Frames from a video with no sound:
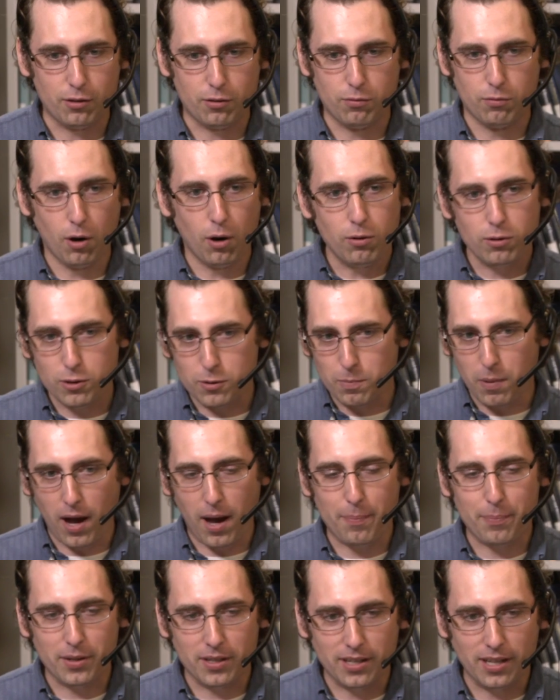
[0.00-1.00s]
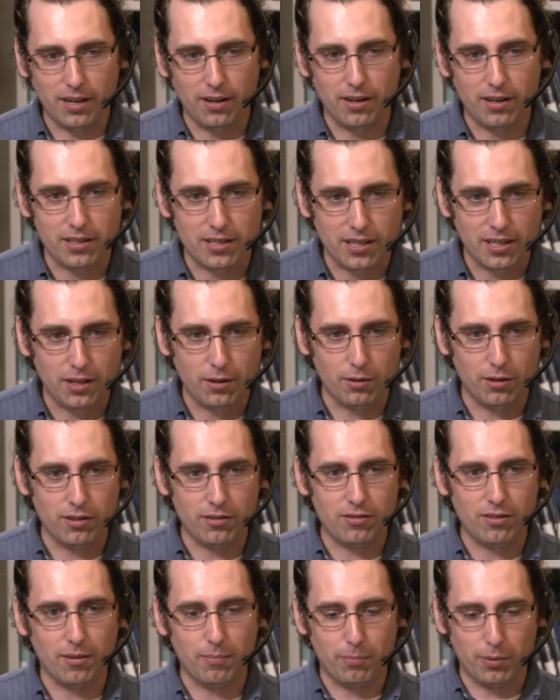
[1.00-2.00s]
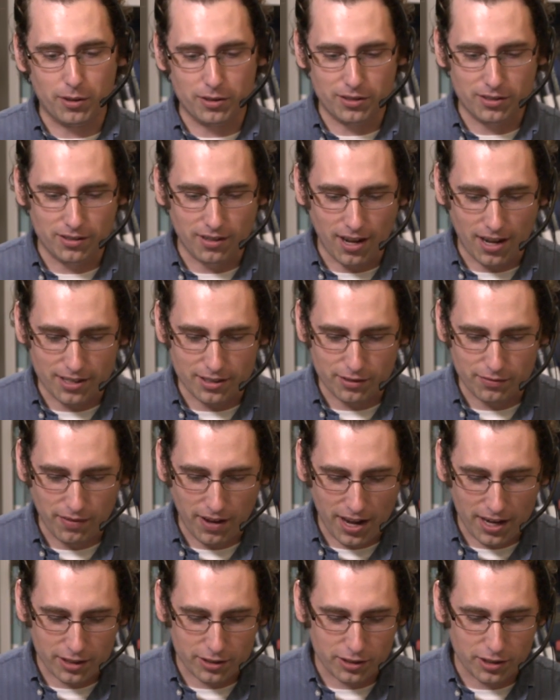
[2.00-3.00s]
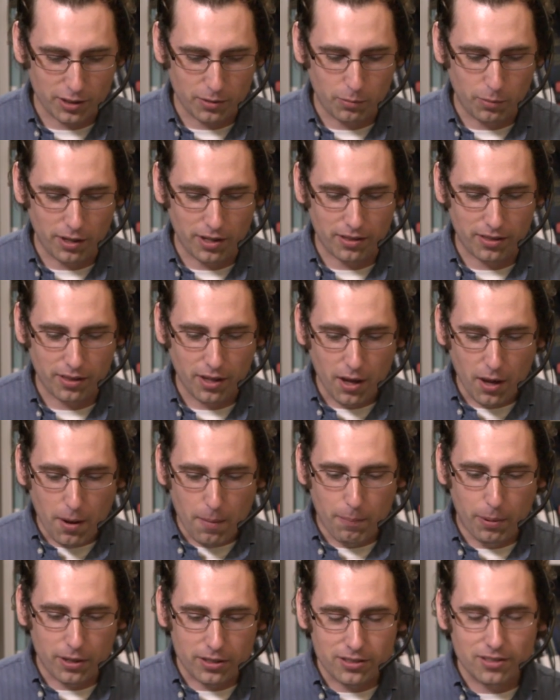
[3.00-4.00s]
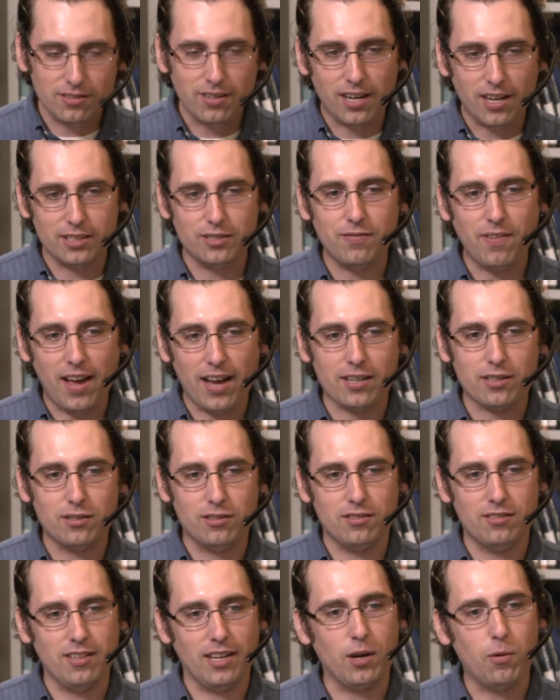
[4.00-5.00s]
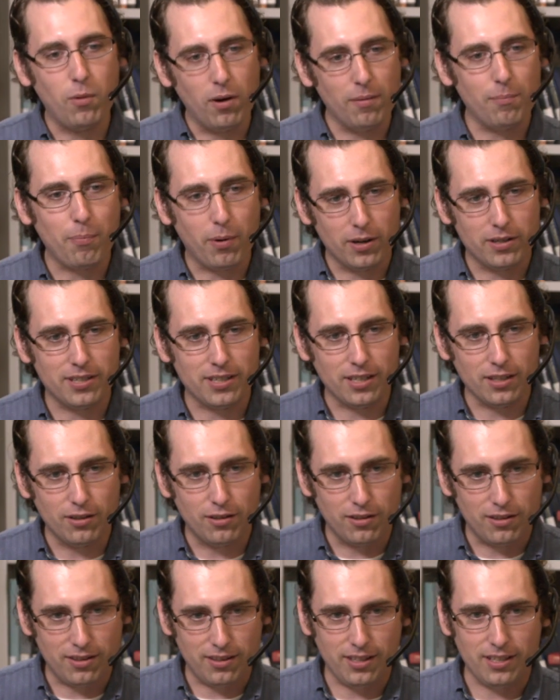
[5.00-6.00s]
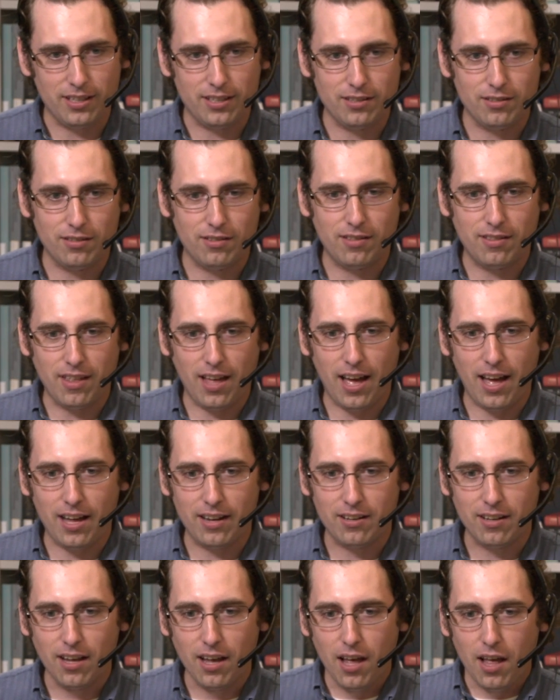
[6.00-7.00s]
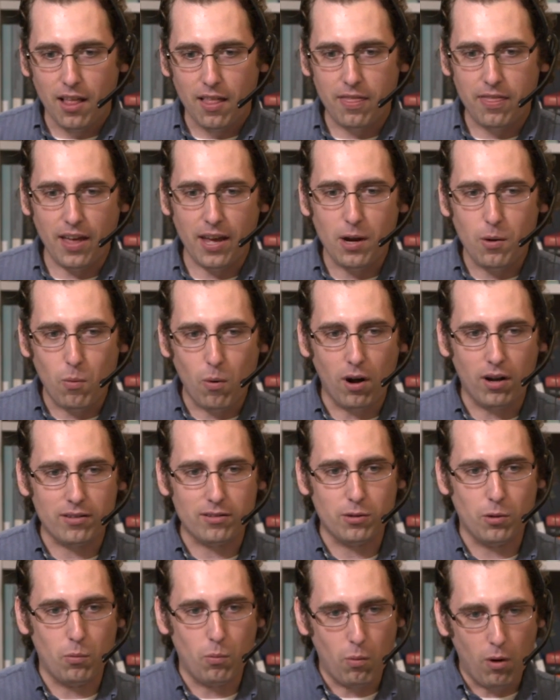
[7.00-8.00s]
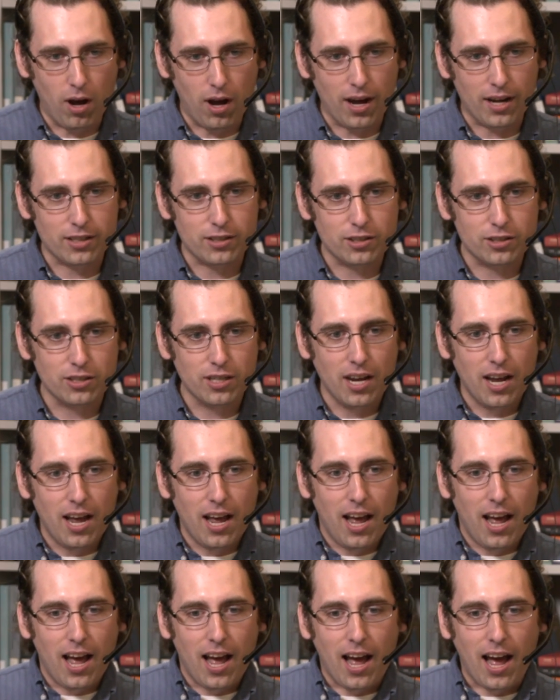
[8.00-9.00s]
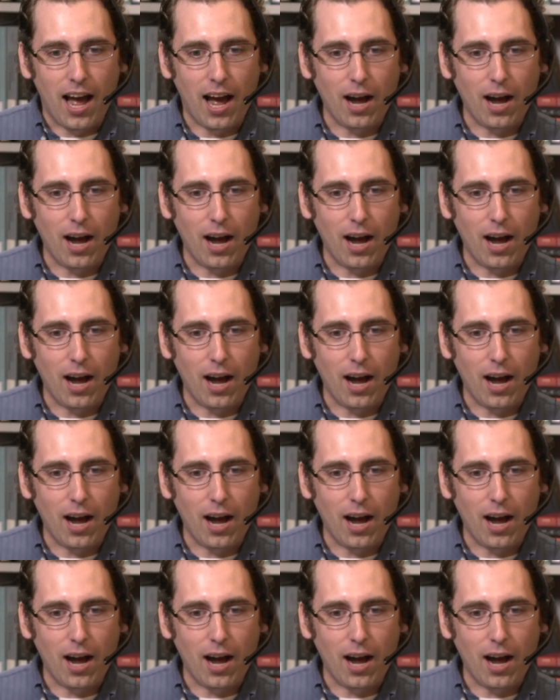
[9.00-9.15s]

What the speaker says: gross popularity or in some personalized fashion, with personalized factors like what particular things that they want to watch. Mm-hmm.